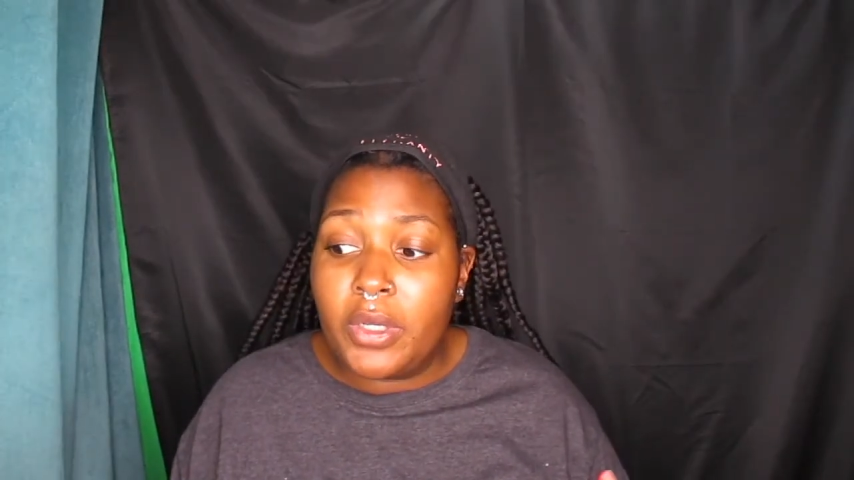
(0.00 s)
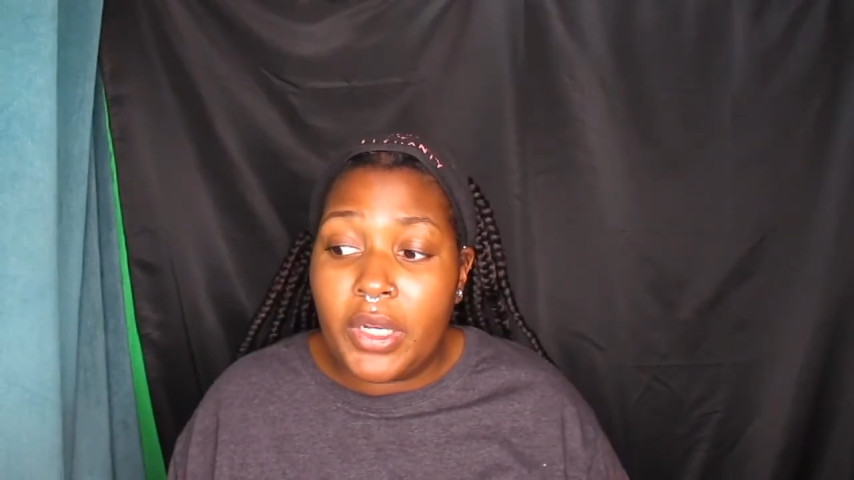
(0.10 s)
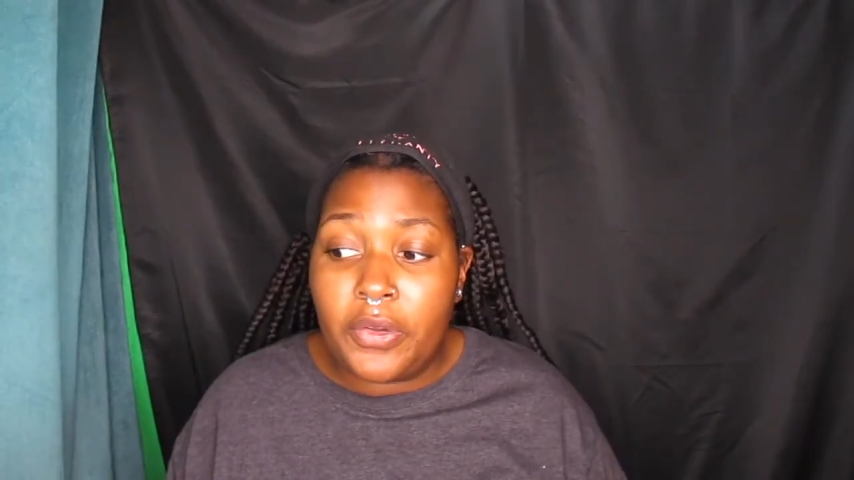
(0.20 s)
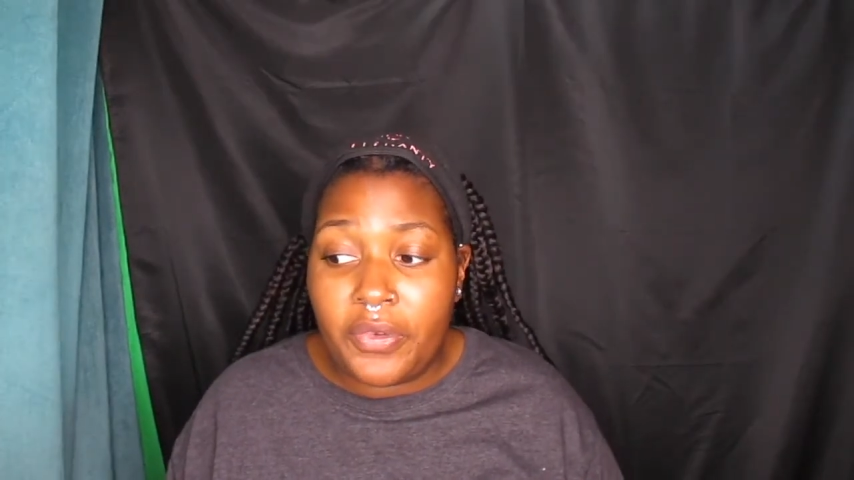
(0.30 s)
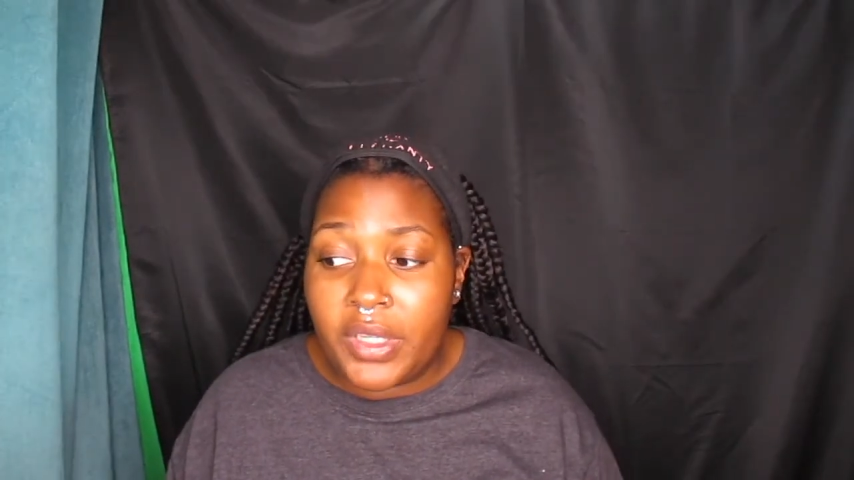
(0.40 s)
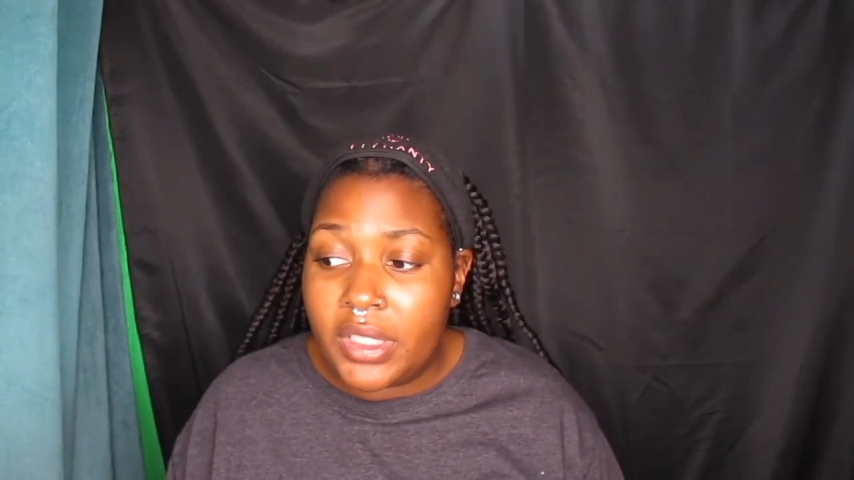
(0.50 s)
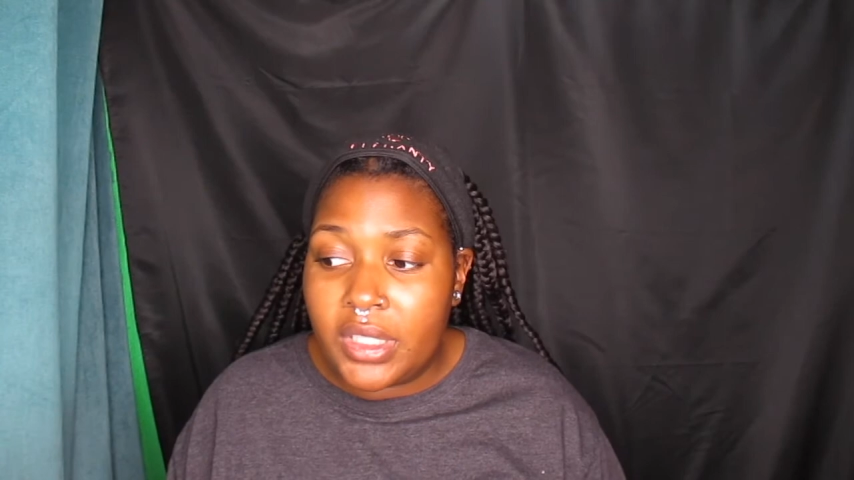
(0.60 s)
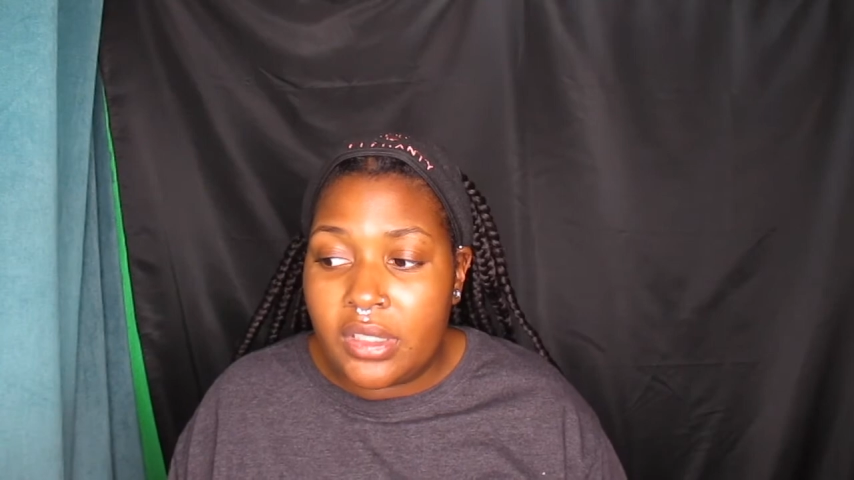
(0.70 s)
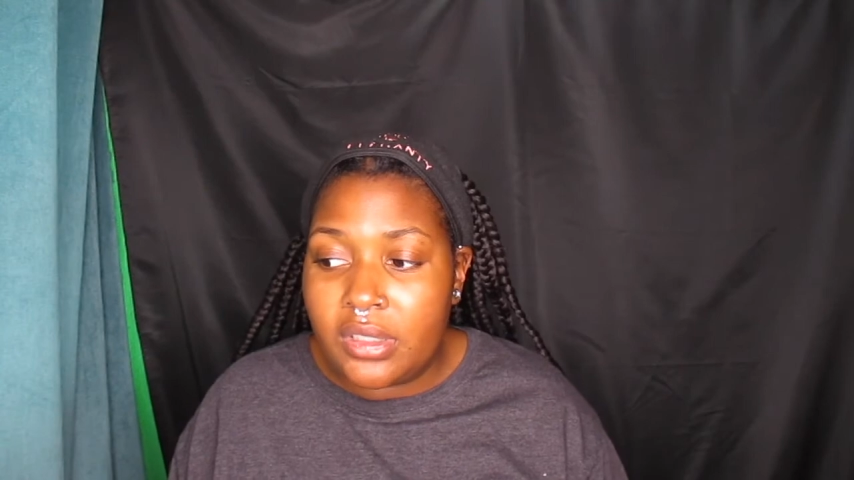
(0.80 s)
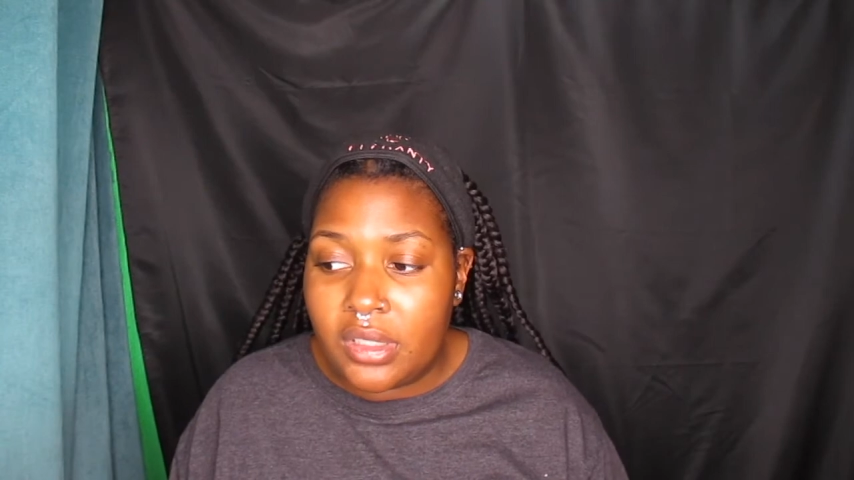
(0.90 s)
get offended
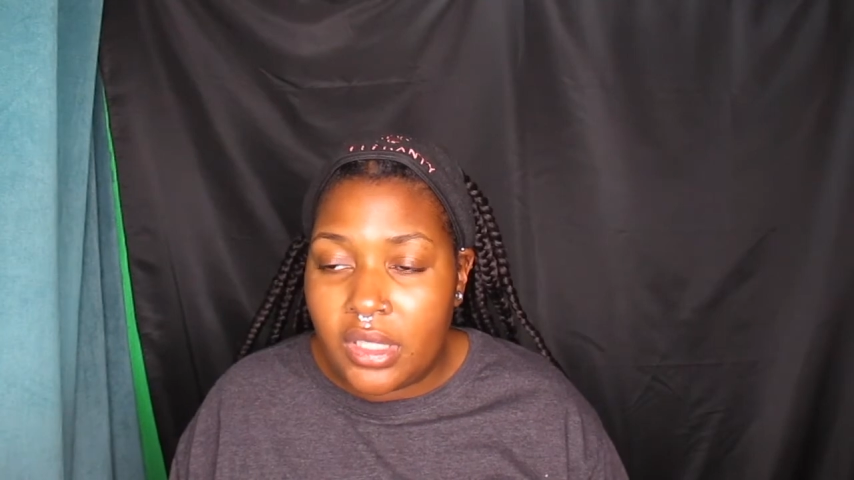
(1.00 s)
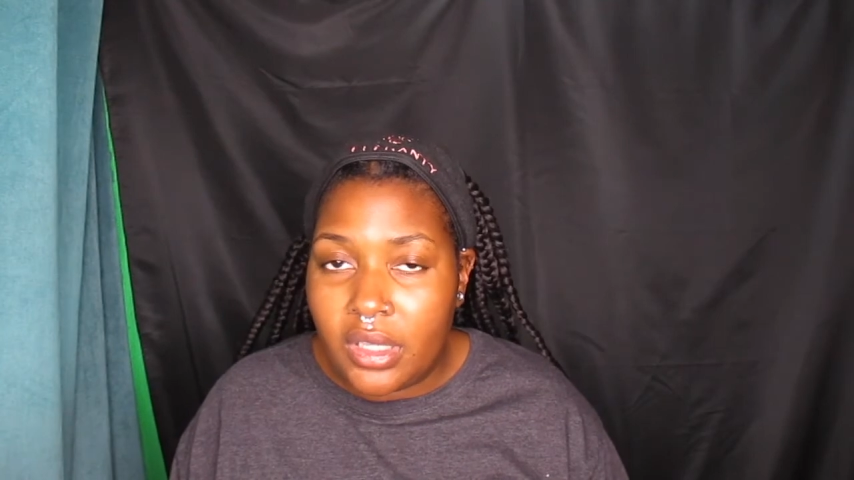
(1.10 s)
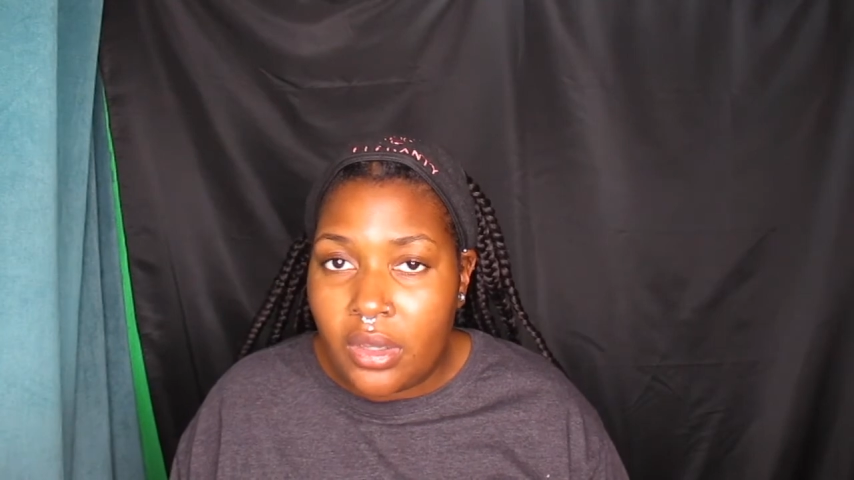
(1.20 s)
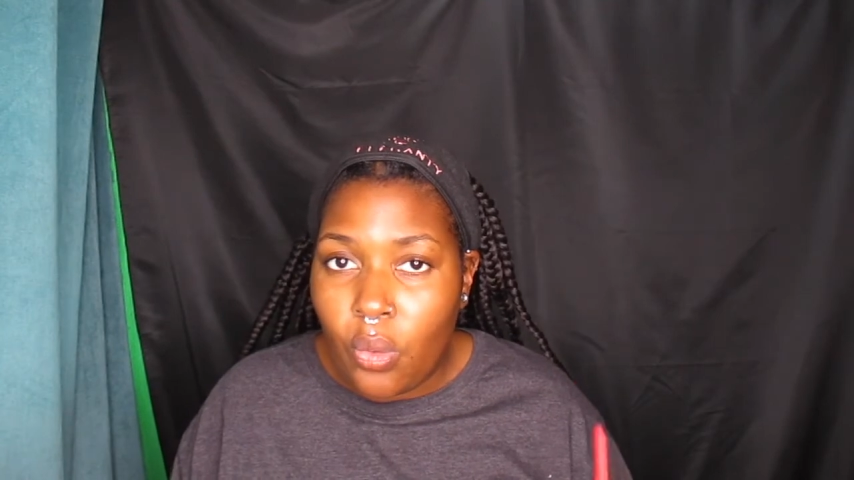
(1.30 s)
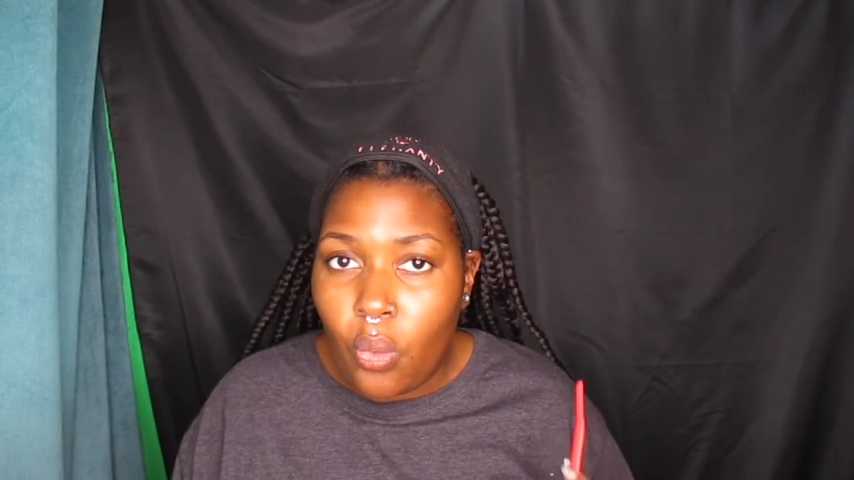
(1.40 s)
easily,